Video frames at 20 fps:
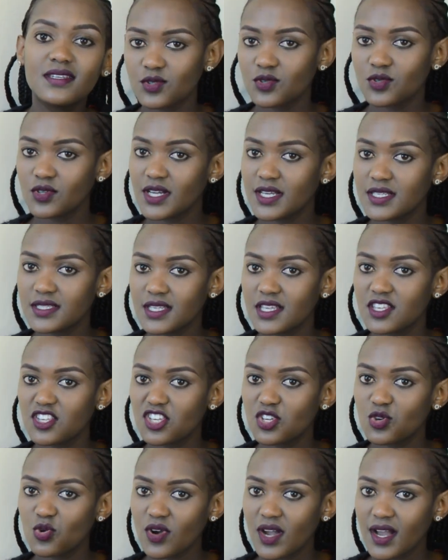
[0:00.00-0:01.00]
So you can say
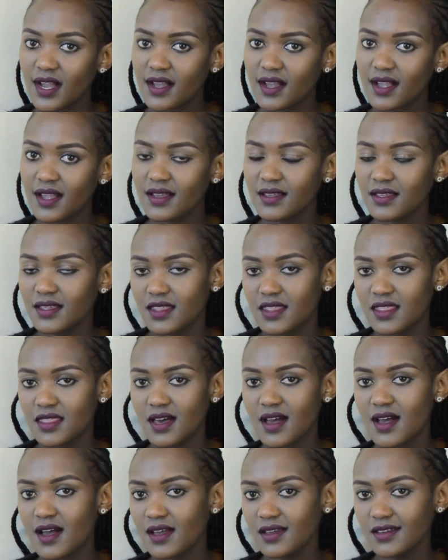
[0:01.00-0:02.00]
nyinokaga
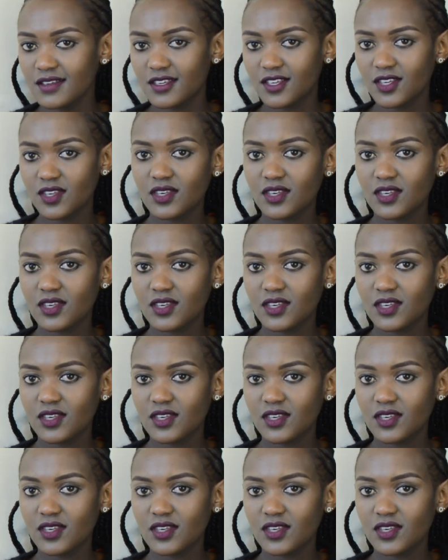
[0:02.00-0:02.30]
thaa